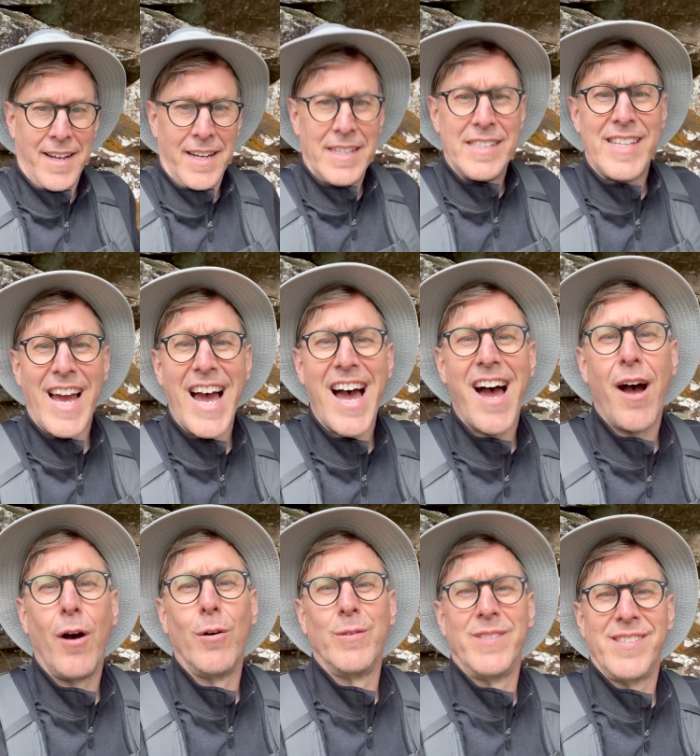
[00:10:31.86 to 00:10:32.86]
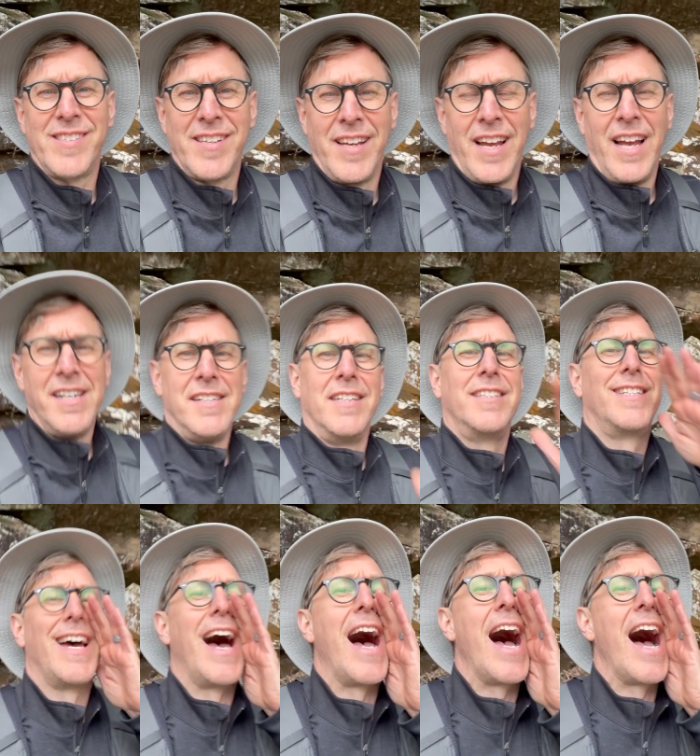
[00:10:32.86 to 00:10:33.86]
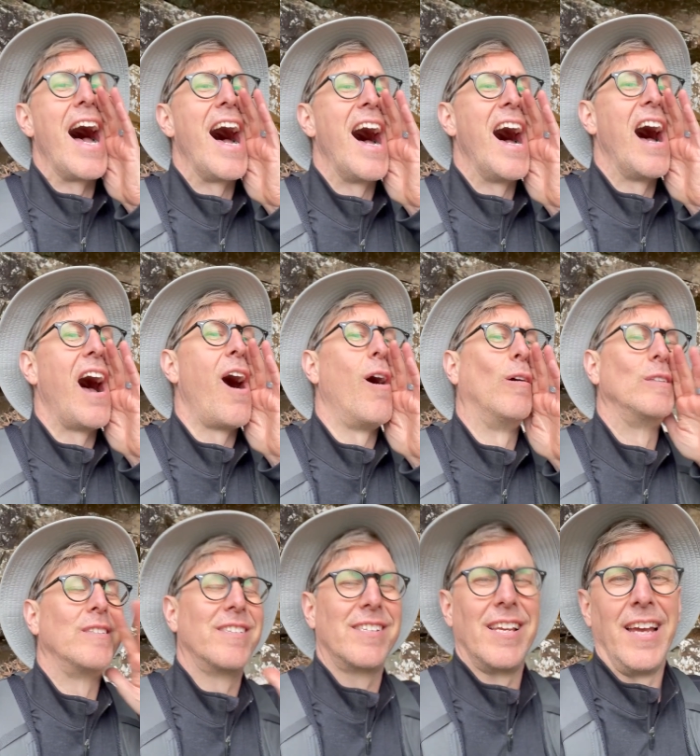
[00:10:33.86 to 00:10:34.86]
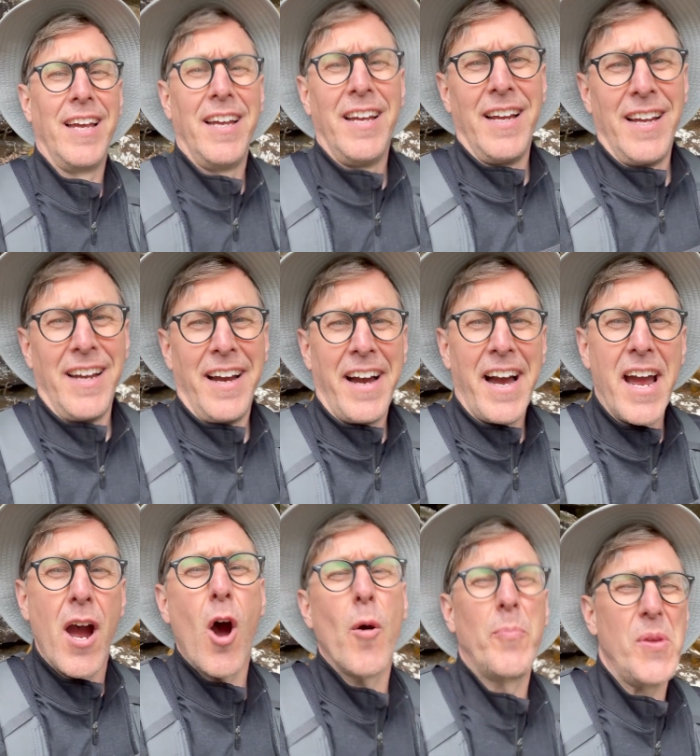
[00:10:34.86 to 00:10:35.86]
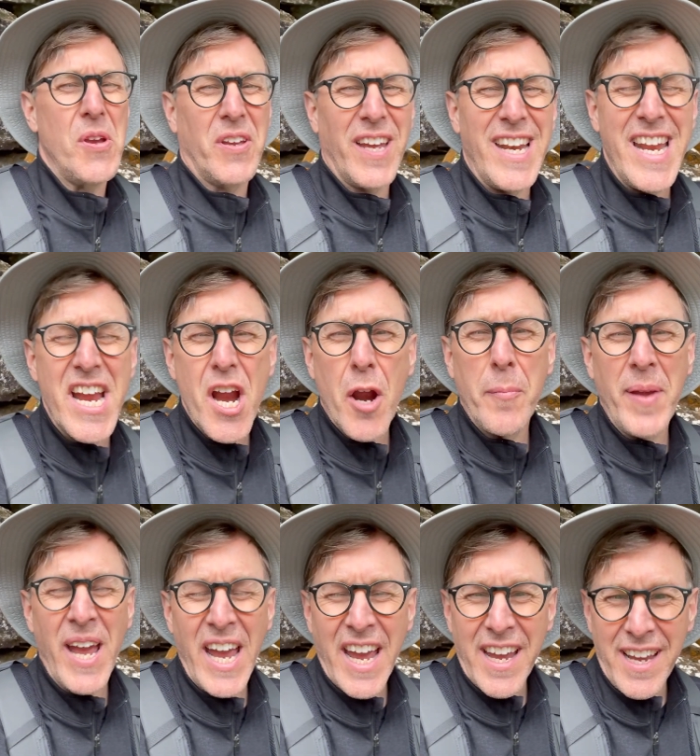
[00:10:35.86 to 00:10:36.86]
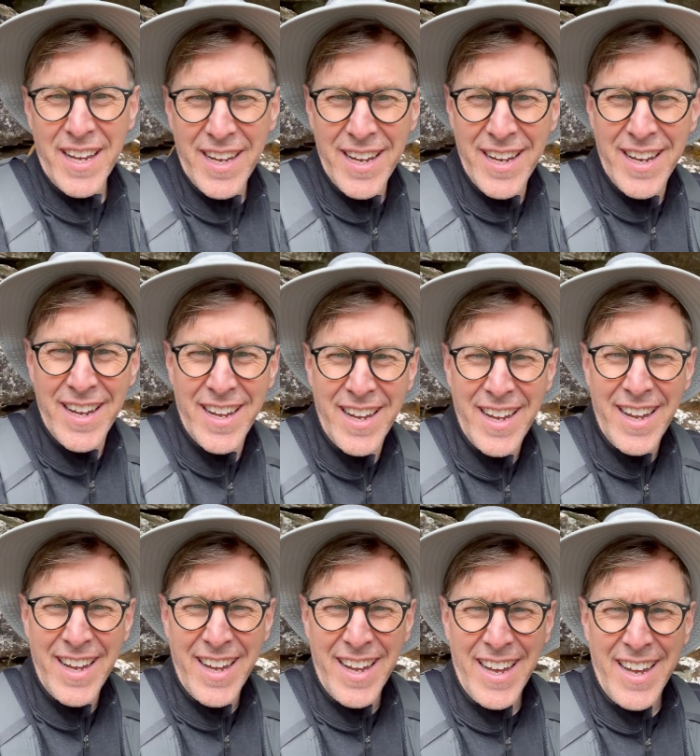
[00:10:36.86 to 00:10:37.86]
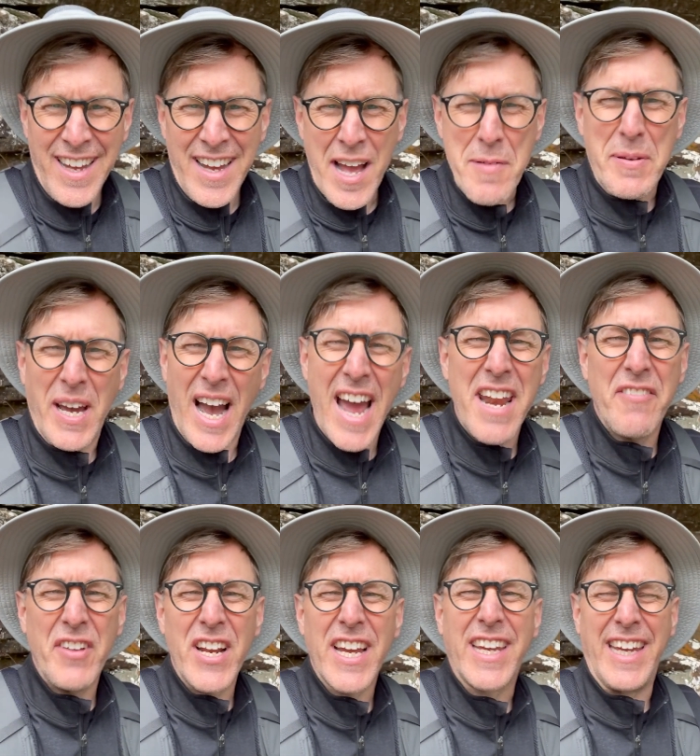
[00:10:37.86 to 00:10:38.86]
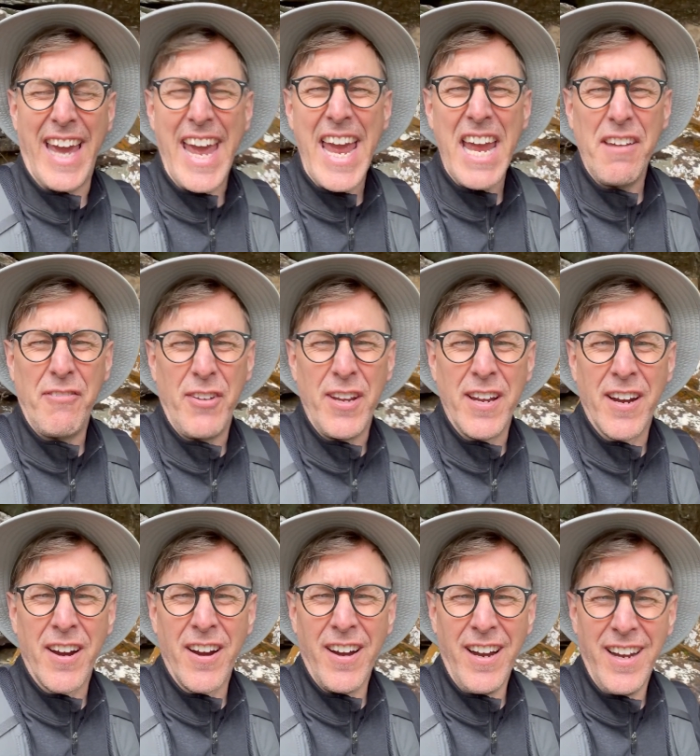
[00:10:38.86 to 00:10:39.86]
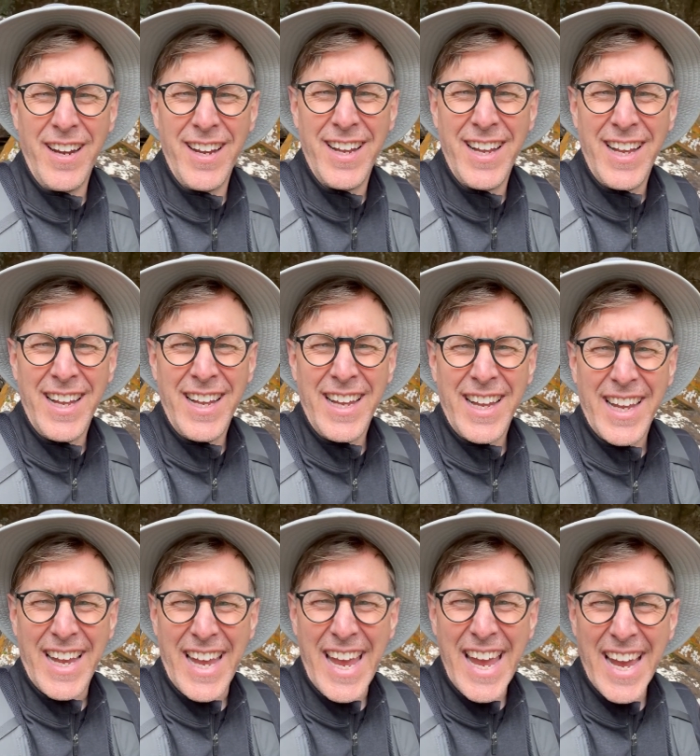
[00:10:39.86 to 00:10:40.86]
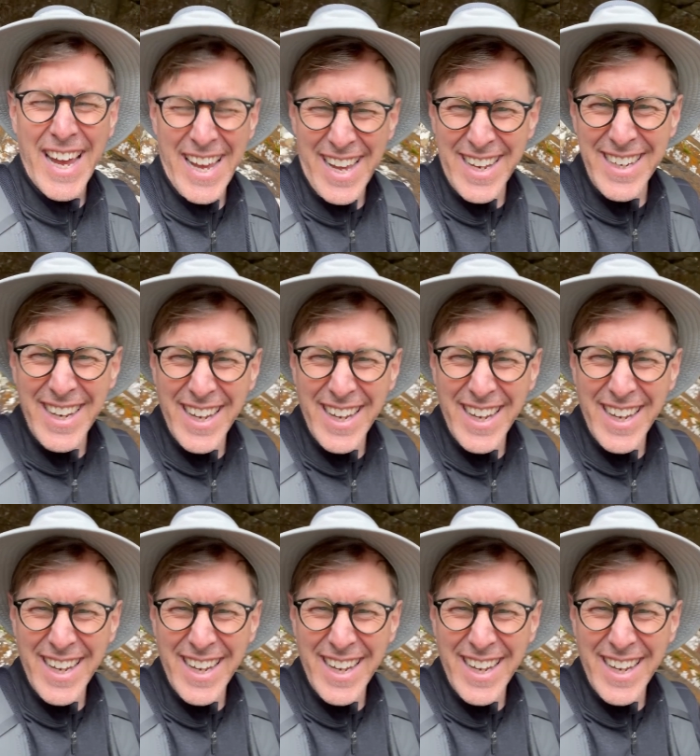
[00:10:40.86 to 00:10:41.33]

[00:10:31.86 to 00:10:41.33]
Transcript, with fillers: Towns! Towns! I hope you can hear me. I'm kind of in a cave here, and